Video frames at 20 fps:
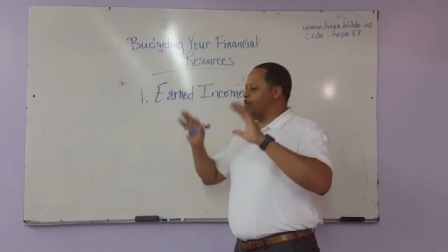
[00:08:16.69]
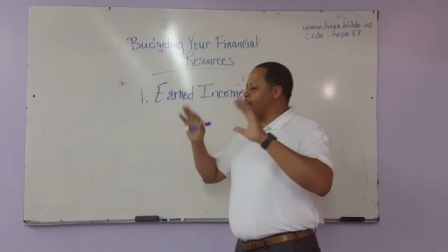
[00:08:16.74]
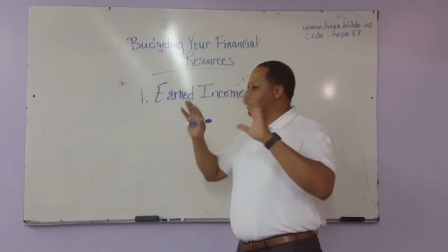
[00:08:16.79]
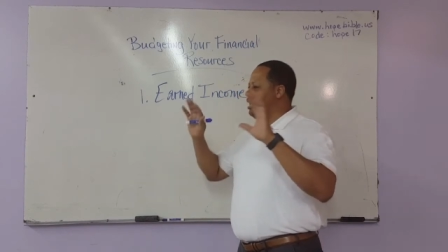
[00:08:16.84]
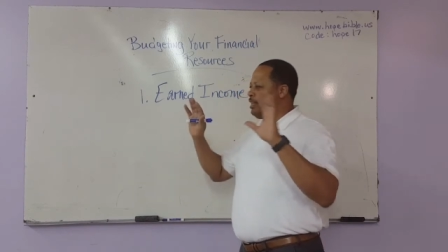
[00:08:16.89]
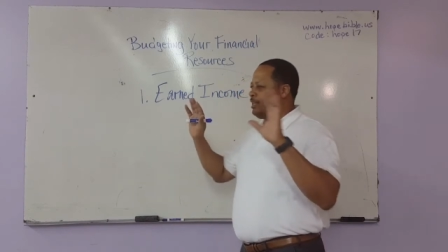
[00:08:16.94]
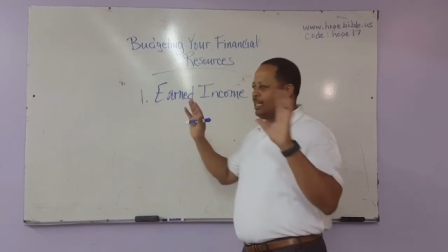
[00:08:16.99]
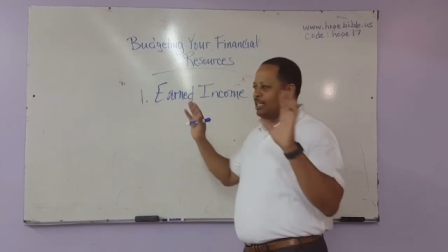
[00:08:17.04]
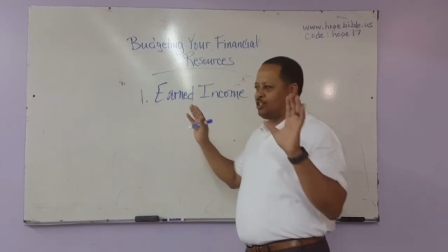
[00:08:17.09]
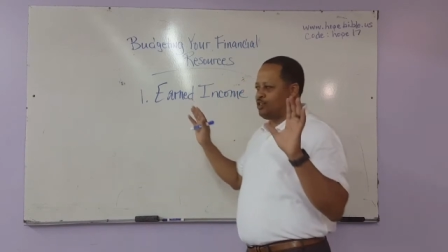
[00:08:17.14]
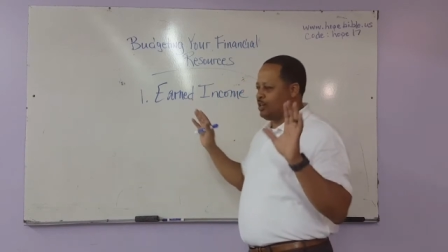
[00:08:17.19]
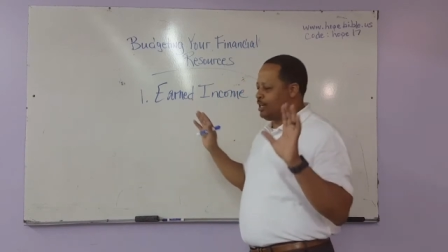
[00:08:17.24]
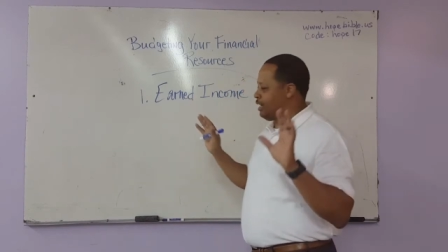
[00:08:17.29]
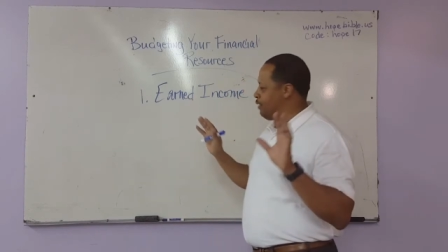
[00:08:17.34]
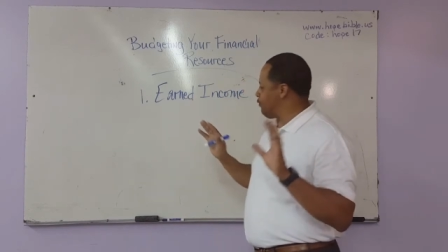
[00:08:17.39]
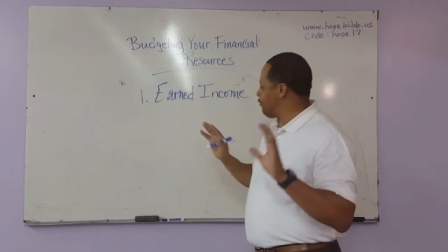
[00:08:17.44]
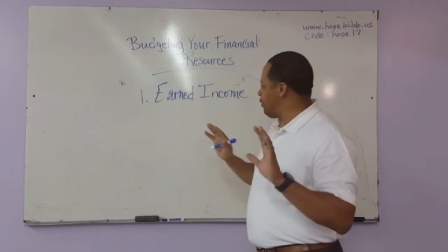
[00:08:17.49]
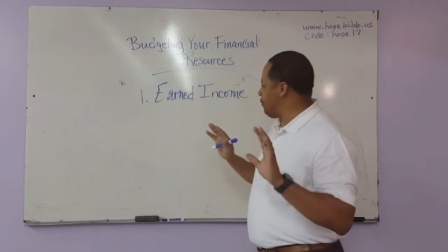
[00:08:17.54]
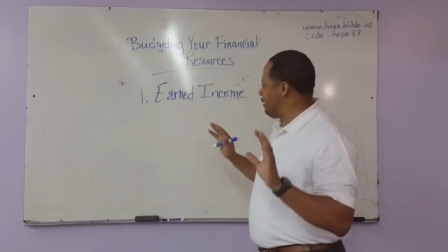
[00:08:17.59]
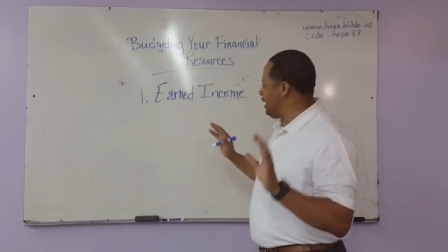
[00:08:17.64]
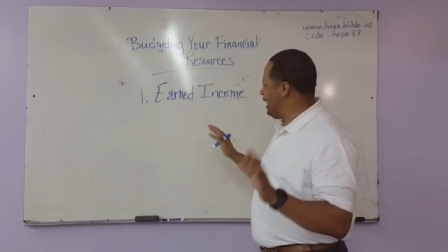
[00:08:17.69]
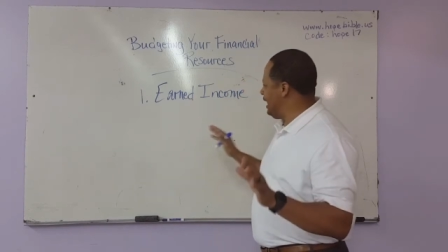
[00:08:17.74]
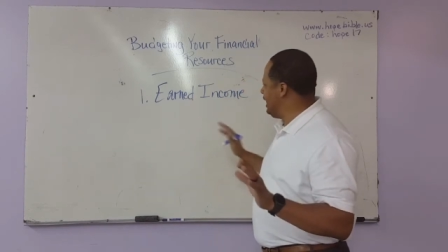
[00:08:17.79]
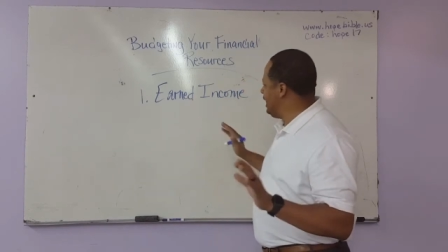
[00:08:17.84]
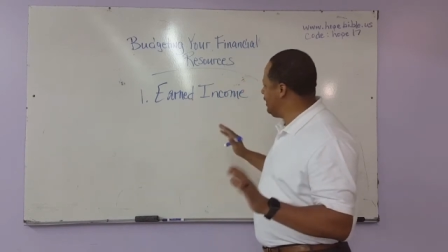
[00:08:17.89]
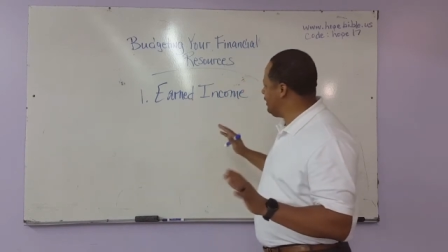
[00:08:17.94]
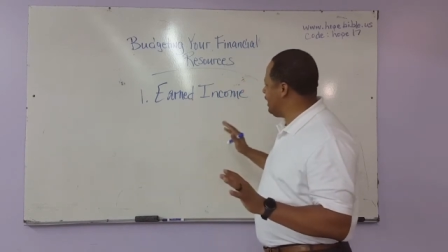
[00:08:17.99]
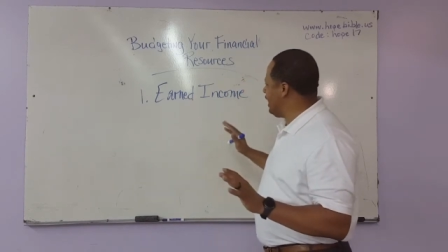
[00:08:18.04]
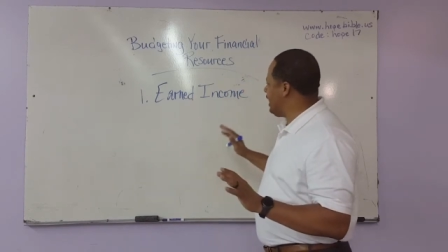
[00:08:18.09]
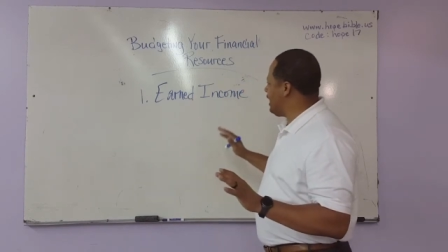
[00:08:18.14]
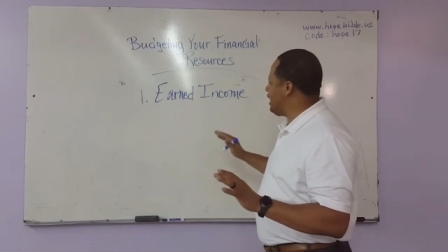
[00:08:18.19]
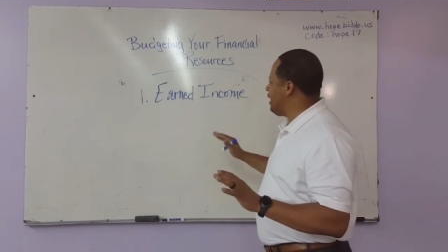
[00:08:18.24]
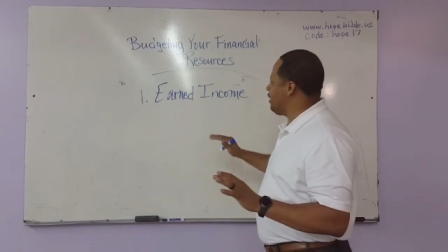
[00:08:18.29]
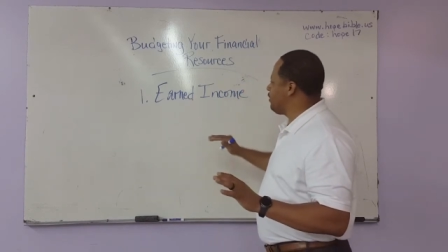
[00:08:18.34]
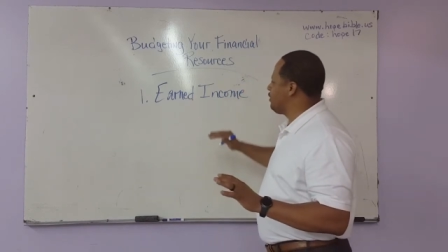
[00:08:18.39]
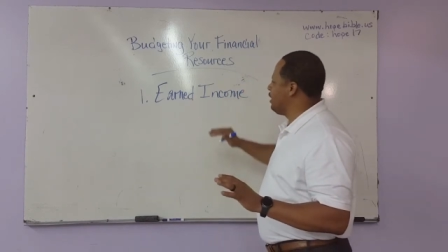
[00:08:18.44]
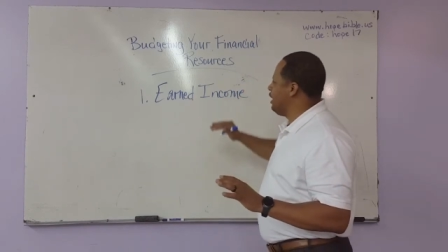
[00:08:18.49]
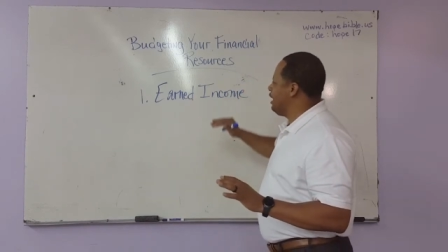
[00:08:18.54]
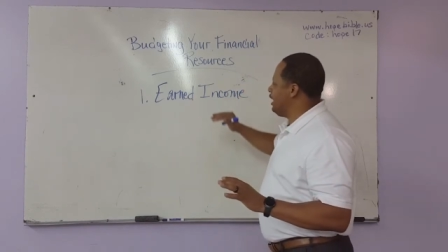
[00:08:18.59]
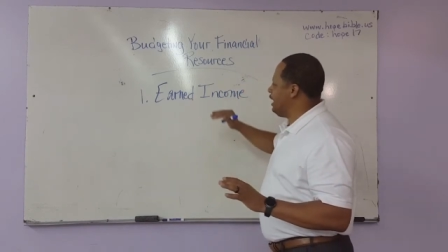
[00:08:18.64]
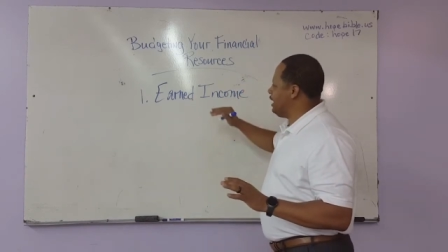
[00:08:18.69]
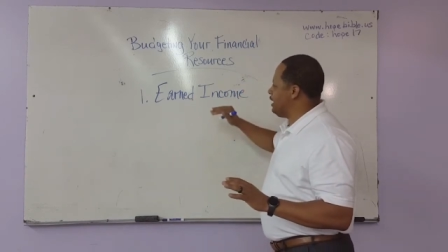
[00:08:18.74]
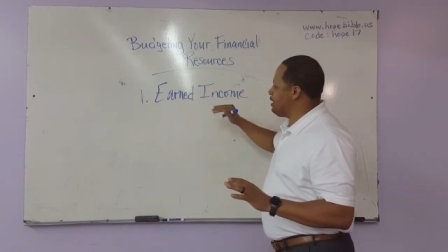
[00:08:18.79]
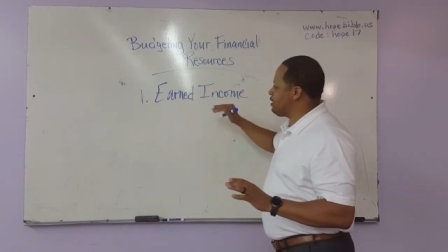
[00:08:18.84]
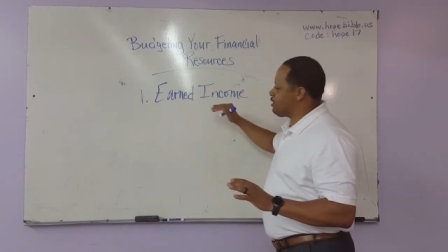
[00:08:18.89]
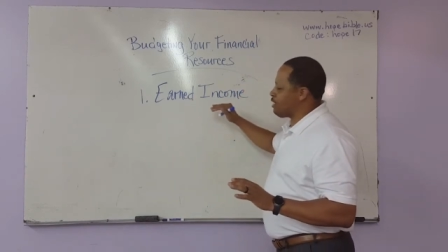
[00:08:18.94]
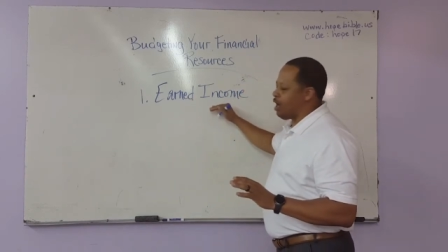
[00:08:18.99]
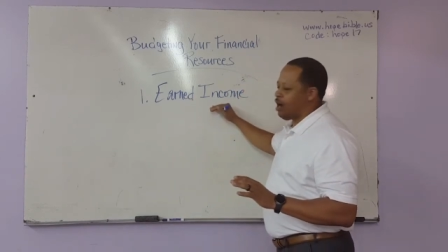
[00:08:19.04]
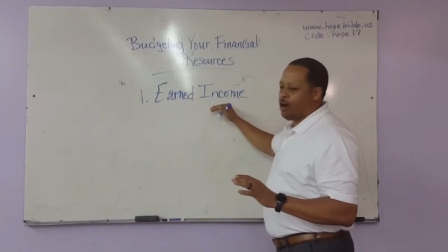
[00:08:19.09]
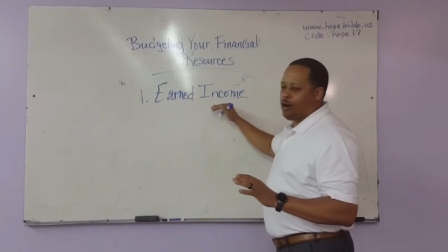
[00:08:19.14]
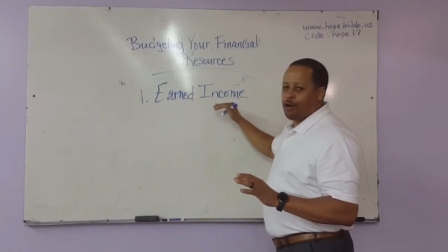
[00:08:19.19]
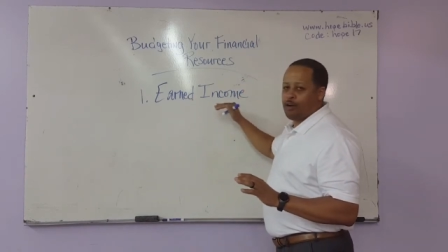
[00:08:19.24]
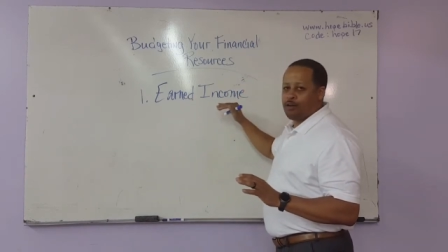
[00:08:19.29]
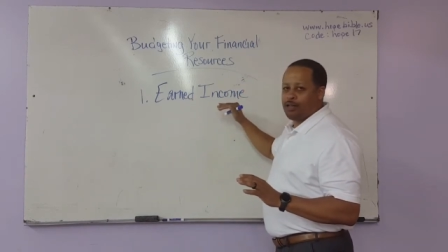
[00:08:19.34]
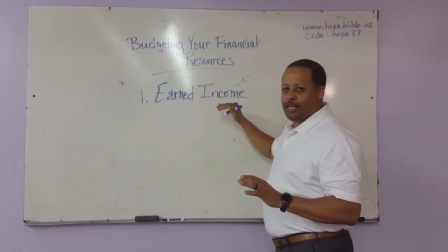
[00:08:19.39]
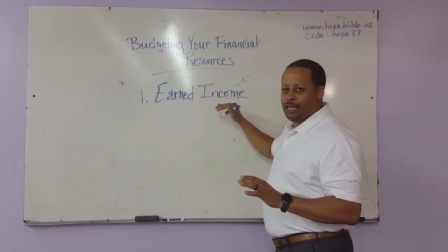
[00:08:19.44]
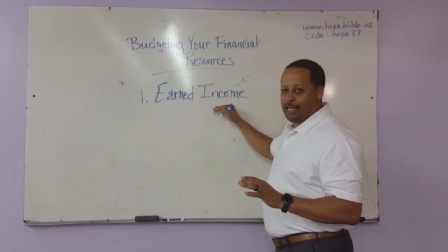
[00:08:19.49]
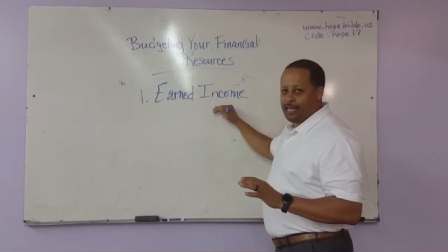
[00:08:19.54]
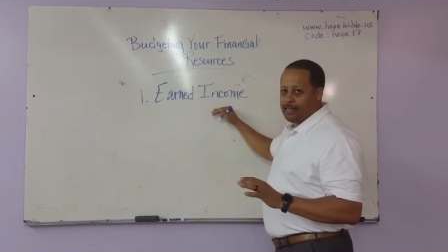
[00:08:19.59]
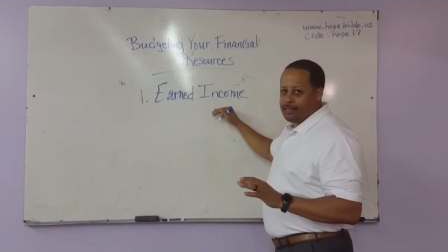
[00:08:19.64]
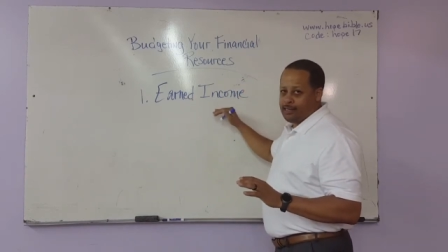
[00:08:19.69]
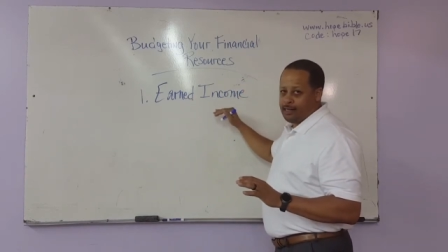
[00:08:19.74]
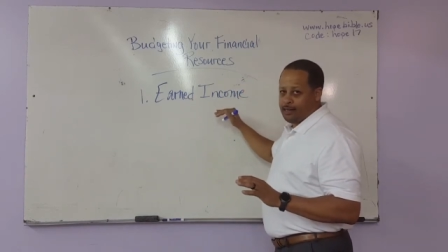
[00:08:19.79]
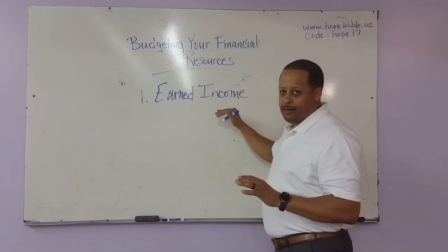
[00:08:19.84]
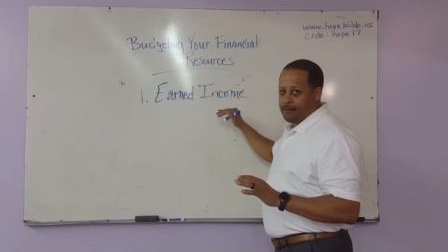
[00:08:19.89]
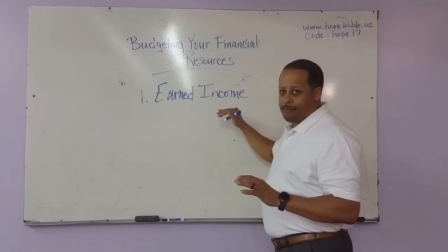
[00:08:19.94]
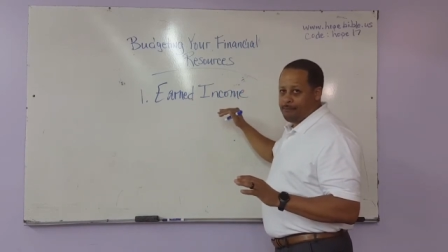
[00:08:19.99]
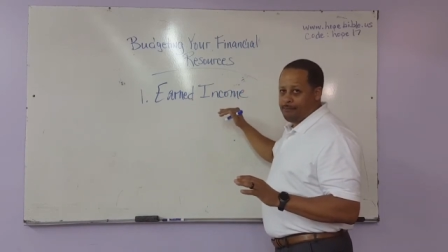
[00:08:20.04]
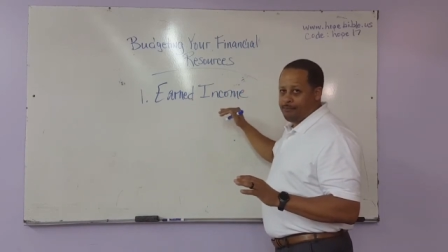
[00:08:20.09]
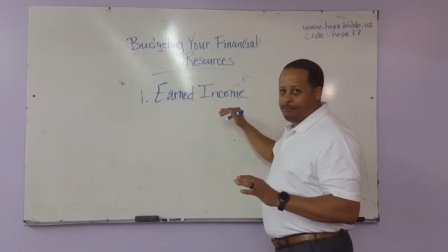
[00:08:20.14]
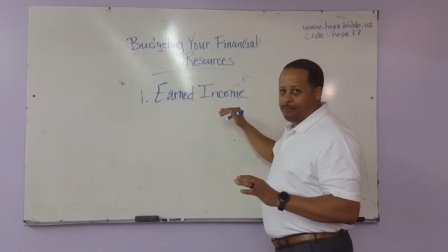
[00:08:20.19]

money that you get from anything else, it is earned income.